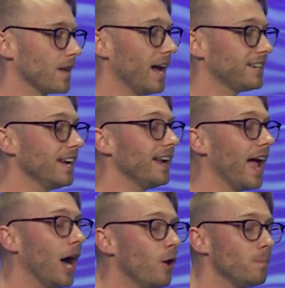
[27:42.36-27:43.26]
I can't
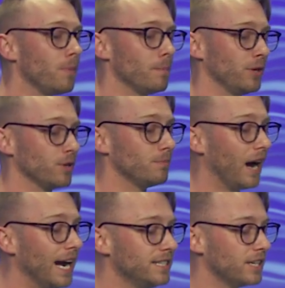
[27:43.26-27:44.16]
help but be
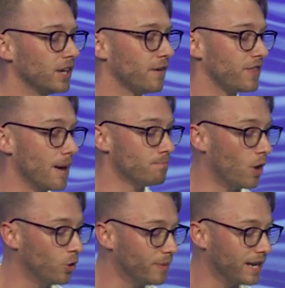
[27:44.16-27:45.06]
reminded of that
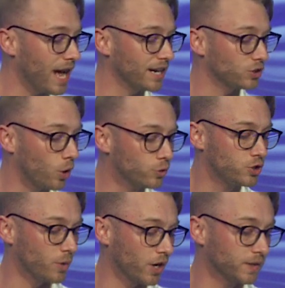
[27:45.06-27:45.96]
moment I
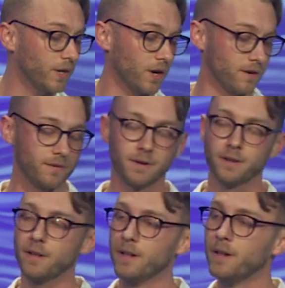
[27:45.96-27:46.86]
told you earlier.
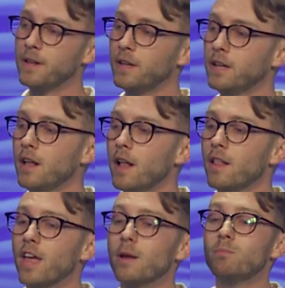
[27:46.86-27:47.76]

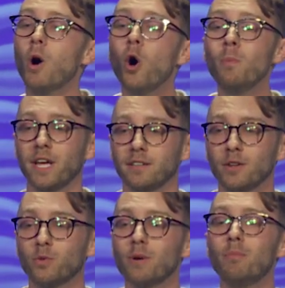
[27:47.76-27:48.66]
That
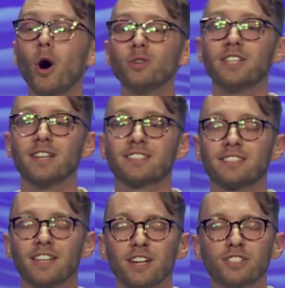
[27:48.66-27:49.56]
moment where
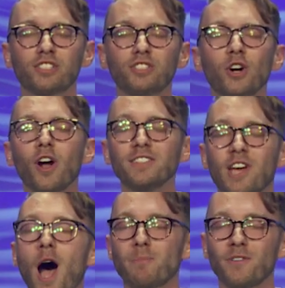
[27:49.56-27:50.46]
Moses stood on
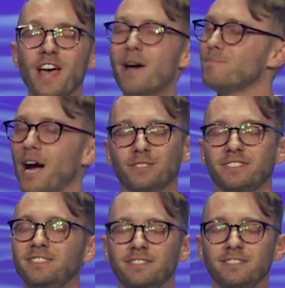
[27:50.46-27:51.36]
top of that
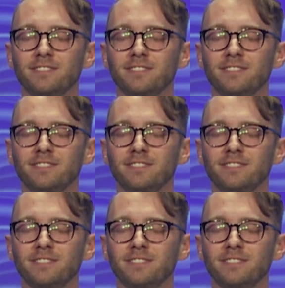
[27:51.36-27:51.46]
mountain